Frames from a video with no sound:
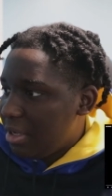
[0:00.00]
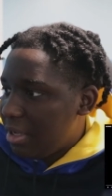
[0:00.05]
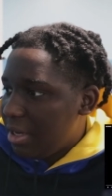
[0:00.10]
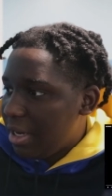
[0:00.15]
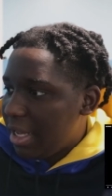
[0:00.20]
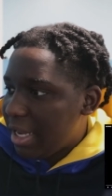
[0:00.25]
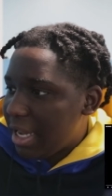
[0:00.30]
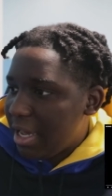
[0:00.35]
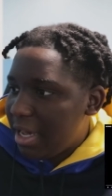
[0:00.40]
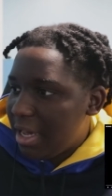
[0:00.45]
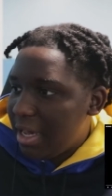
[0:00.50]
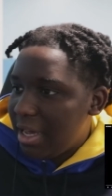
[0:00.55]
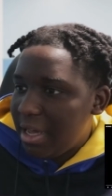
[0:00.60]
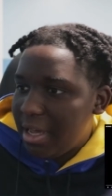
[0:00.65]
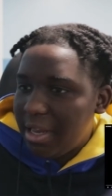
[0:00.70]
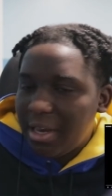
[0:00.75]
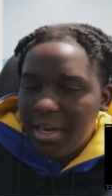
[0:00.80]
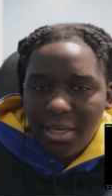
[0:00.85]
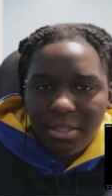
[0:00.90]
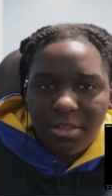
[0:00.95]
Like
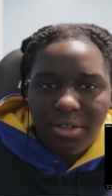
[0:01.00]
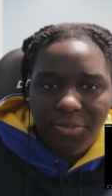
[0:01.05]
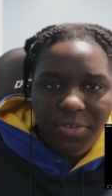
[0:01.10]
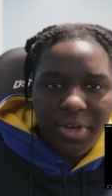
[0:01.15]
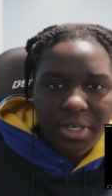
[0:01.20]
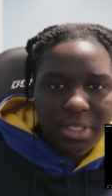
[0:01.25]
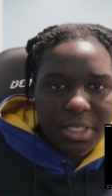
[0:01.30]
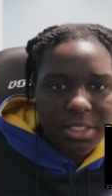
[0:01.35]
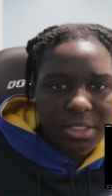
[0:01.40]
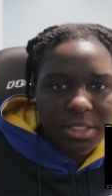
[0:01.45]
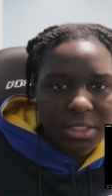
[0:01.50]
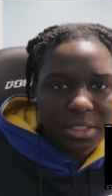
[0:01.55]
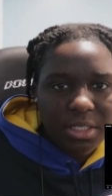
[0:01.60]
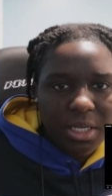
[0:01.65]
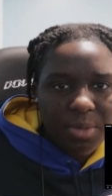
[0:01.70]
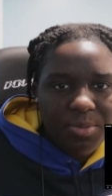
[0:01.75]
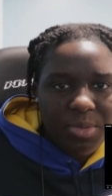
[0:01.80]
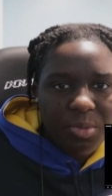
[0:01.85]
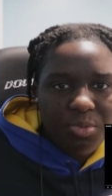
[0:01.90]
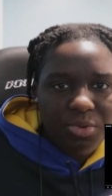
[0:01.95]
I like the fact that
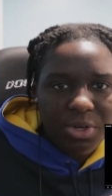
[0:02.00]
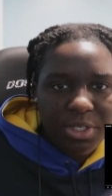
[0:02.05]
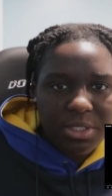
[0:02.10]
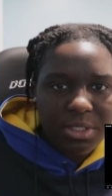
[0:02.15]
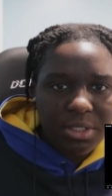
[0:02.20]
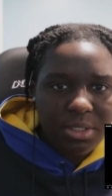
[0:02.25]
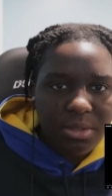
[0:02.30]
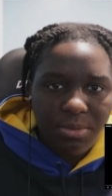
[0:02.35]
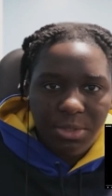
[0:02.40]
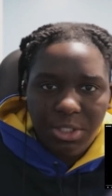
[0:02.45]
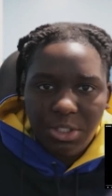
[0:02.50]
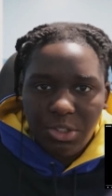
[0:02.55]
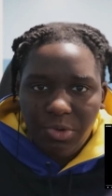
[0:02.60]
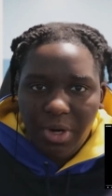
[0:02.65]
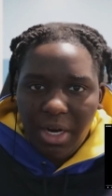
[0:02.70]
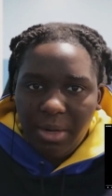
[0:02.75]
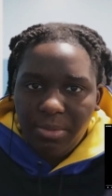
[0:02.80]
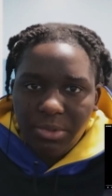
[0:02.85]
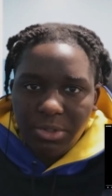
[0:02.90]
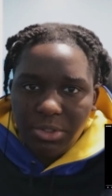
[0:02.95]
6ix9ine be pressing some of these
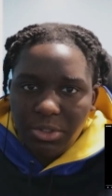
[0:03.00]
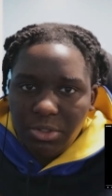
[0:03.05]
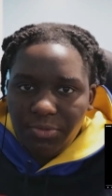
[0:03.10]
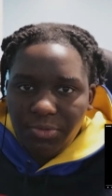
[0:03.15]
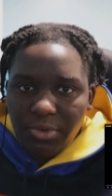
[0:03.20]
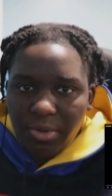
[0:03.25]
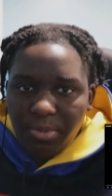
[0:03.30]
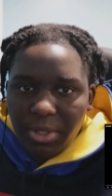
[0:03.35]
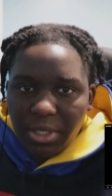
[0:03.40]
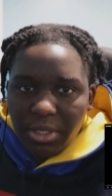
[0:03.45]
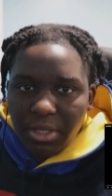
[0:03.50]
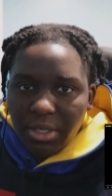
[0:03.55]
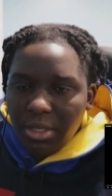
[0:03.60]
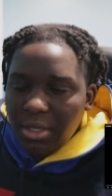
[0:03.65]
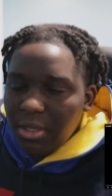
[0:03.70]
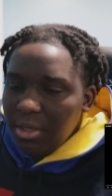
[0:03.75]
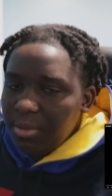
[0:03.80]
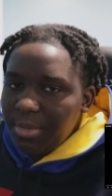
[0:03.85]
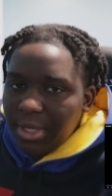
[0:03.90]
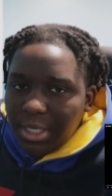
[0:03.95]
rappers, you feel me?
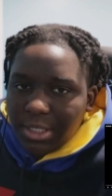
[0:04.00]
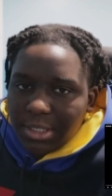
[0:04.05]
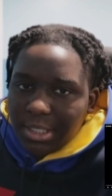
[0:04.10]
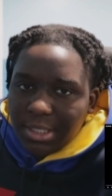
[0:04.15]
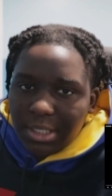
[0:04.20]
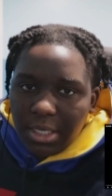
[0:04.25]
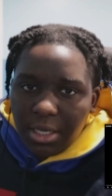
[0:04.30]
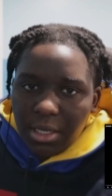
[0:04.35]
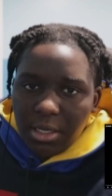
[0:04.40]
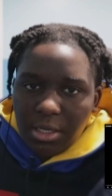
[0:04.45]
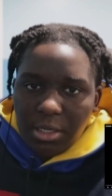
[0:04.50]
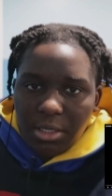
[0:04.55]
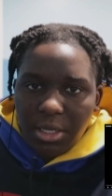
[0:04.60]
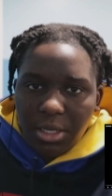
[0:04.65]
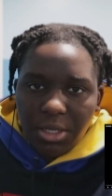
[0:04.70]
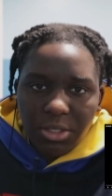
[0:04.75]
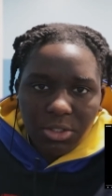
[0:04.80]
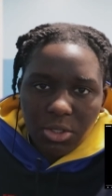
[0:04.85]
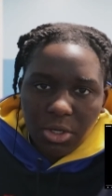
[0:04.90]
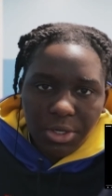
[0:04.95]
Because at the end of the
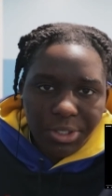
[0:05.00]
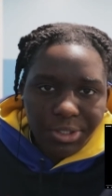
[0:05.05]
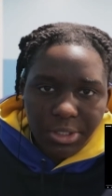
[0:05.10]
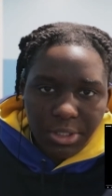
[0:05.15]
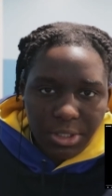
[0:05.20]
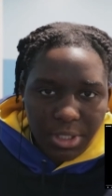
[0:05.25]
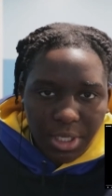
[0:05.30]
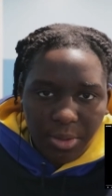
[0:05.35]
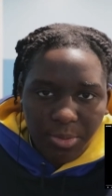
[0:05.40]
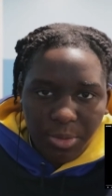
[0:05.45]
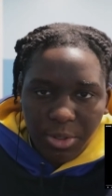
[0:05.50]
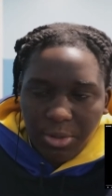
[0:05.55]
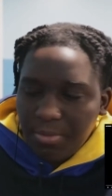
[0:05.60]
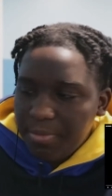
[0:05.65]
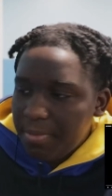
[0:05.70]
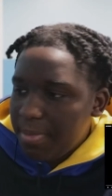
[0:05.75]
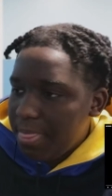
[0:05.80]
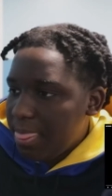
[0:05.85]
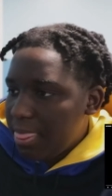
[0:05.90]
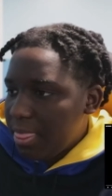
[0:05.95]
day, it's all entertainment,
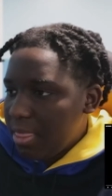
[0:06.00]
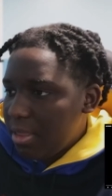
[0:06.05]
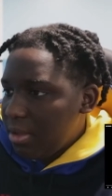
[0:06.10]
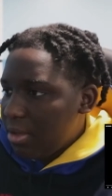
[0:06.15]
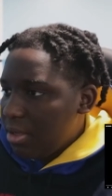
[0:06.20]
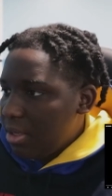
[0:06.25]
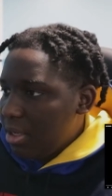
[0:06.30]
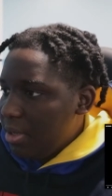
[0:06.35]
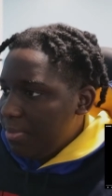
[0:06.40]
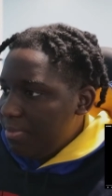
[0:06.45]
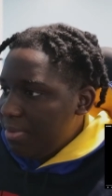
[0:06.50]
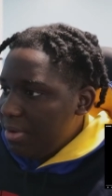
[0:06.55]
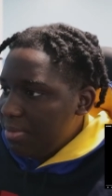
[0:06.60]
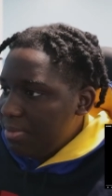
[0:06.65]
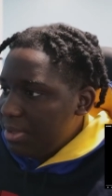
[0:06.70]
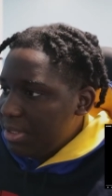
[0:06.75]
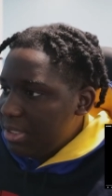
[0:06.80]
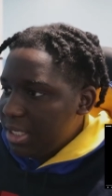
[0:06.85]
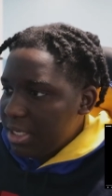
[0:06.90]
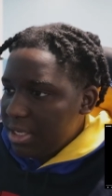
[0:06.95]
and people
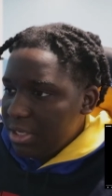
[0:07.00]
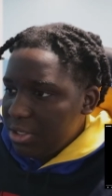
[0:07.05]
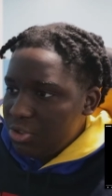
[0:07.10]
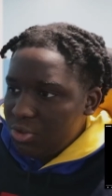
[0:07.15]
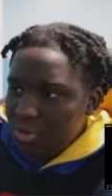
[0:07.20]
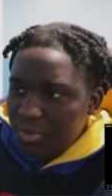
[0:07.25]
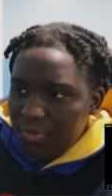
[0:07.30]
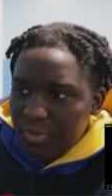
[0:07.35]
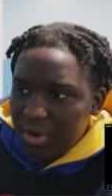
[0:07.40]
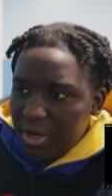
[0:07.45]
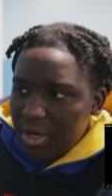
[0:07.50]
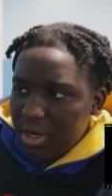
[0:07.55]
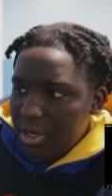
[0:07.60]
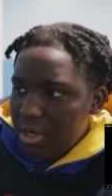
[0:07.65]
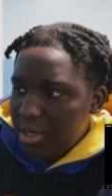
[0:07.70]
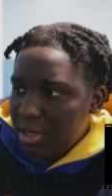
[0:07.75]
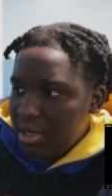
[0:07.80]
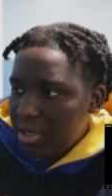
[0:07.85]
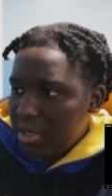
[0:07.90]
be taking it too far.